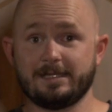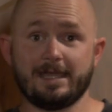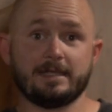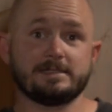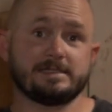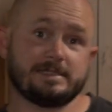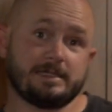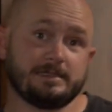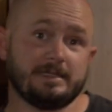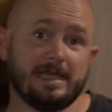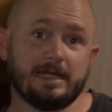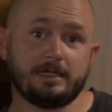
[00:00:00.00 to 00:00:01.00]
can sink
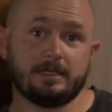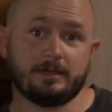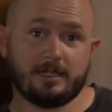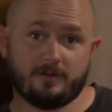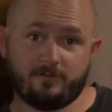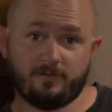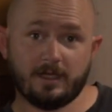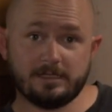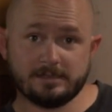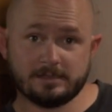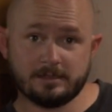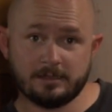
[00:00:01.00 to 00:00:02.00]
down in their
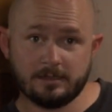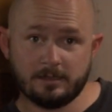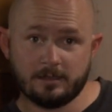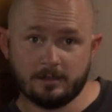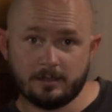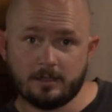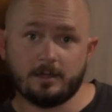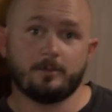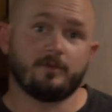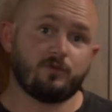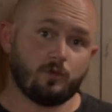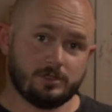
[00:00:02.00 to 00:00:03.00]
face
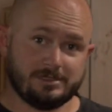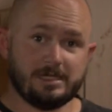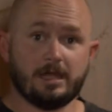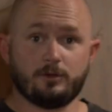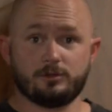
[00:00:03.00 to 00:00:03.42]
before you start the